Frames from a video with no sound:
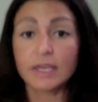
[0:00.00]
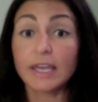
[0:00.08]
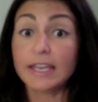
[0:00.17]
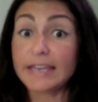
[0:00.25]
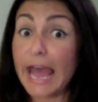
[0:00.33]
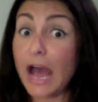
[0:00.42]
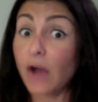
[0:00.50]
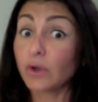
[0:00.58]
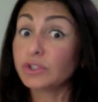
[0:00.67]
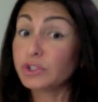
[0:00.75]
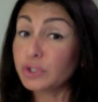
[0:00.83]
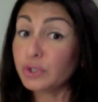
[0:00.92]
Now,
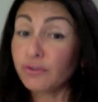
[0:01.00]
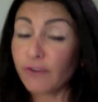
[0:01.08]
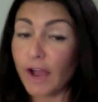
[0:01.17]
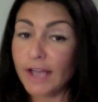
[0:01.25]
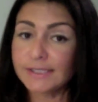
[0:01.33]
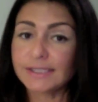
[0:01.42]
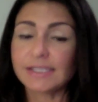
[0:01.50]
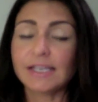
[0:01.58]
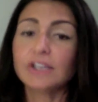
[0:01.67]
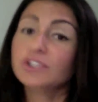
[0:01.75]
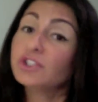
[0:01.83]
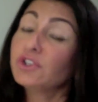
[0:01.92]
two friends.
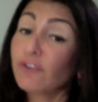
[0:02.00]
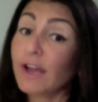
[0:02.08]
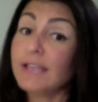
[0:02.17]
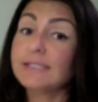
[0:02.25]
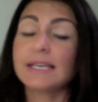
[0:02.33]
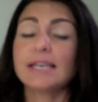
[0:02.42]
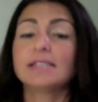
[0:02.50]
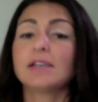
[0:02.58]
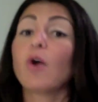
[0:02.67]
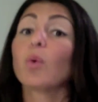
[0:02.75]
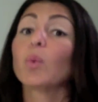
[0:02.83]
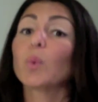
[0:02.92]
Two friends is
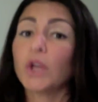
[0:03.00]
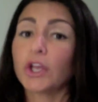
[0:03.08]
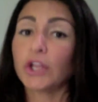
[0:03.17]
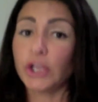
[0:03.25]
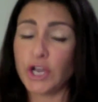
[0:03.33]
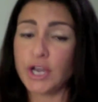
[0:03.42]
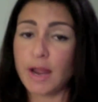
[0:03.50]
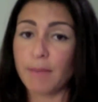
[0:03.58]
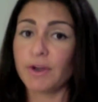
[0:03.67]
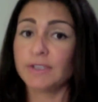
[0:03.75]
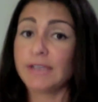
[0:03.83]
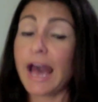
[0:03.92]
a really good
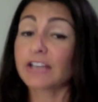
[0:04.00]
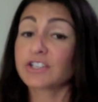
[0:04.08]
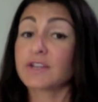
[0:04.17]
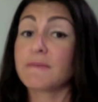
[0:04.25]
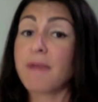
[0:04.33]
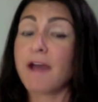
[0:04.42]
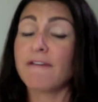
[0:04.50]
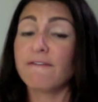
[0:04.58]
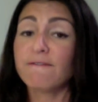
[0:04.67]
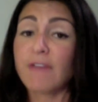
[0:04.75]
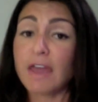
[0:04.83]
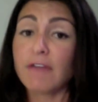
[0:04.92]
number. It's actually my
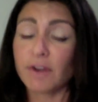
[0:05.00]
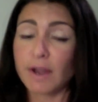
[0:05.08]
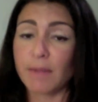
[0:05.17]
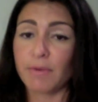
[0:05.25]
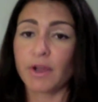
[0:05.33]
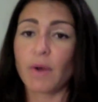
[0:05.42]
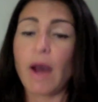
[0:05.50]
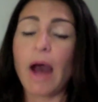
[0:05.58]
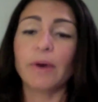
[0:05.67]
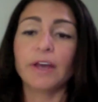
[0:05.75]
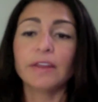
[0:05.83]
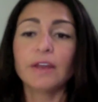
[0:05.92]
favorite number to go out
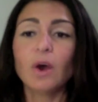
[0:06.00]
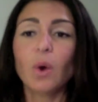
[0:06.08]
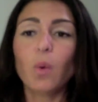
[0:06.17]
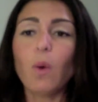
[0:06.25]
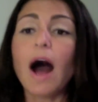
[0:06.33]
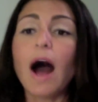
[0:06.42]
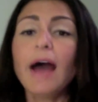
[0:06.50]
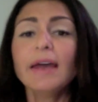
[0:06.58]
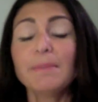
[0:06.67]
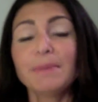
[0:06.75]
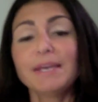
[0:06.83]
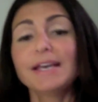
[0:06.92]
with. Why?
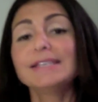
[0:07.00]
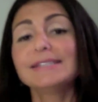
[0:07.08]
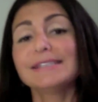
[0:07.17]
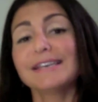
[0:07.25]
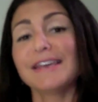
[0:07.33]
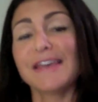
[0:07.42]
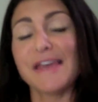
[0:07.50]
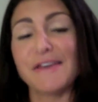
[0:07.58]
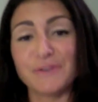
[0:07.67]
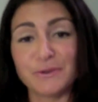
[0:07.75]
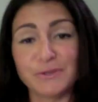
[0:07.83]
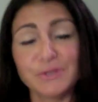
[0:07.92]
Because if
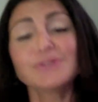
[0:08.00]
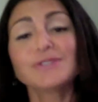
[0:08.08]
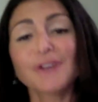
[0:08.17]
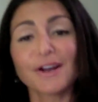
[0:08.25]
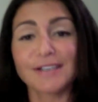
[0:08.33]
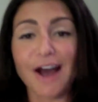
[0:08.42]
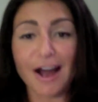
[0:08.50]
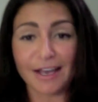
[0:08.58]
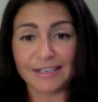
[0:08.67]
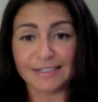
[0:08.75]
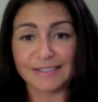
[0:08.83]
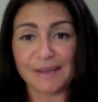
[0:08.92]
you do start talking
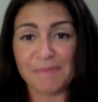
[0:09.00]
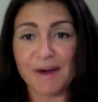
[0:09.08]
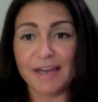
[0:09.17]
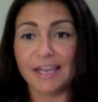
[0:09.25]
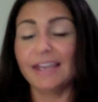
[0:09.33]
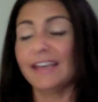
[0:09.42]
to somebody,